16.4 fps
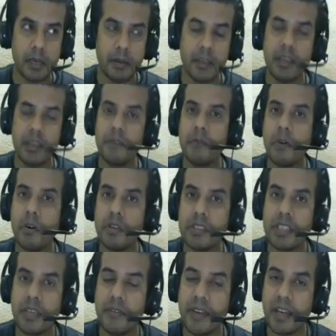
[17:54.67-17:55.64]
he
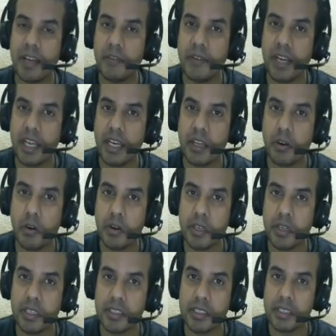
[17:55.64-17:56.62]
wants whenever any
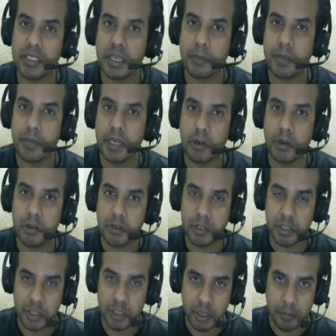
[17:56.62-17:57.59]
audience is coming down to
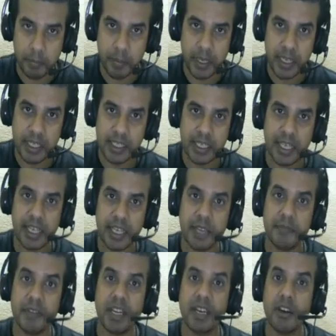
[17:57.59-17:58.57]
the shop page and
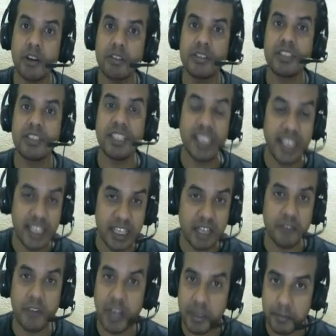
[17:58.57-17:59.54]
if they're not seeing
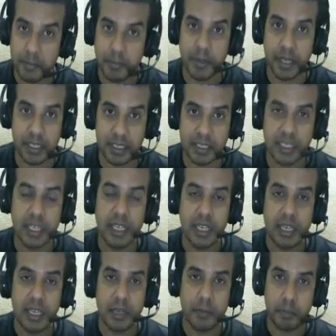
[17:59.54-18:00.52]
the OnePlus
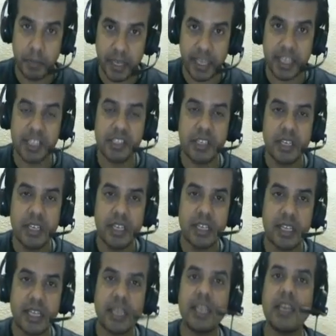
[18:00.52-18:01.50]
page,
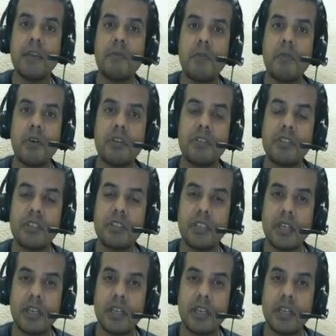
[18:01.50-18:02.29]
then he wants